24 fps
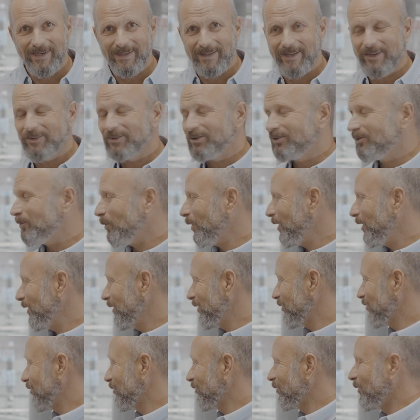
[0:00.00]
This is where
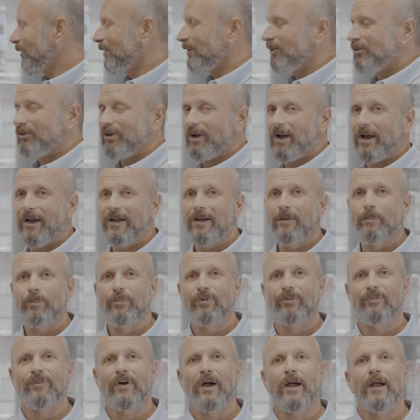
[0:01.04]
this is going to shine and
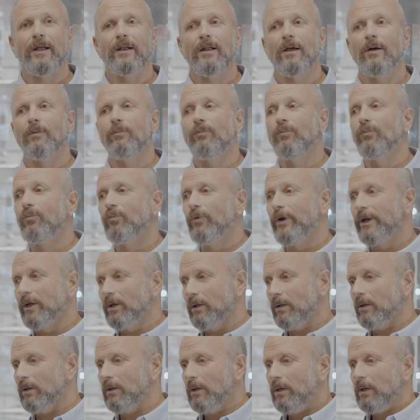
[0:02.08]
provide a
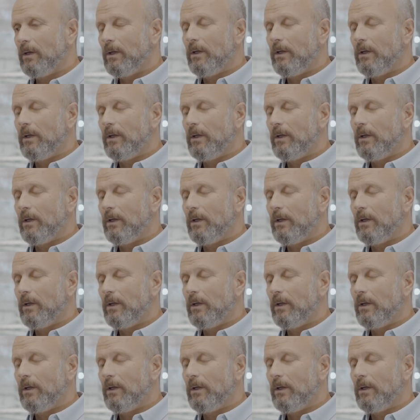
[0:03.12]
real